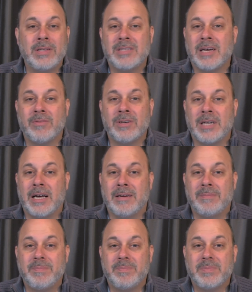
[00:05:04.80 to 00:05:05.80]
ever
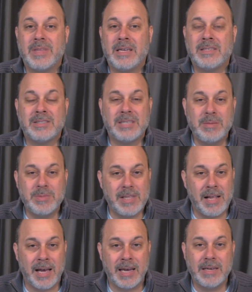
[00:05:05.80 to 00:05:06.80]
done. It seems
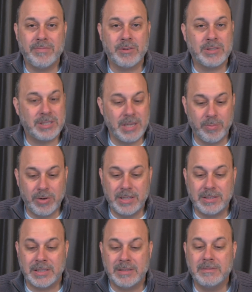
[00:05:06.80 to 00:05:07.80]
like for some
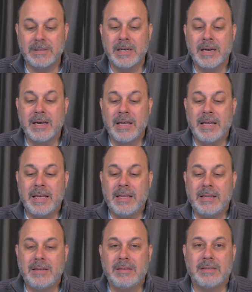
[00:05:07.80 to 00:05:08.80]
reason
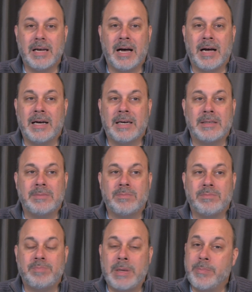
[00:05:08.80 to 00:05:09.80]

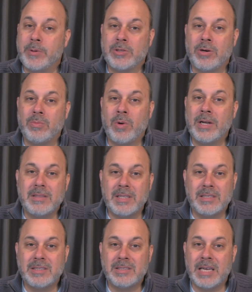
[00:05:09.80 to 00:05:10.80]
um, people don't want
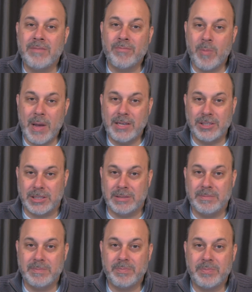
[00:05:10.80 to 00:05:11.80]
this
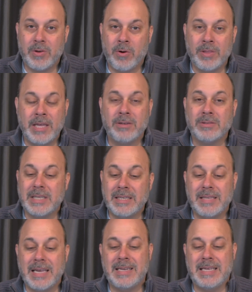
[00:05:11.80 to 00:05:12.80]
information or they don't
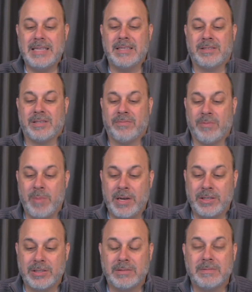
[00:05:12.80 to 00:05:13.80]
think they need this
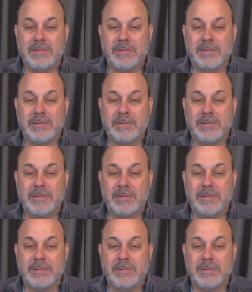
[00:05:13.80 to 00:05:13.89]
information.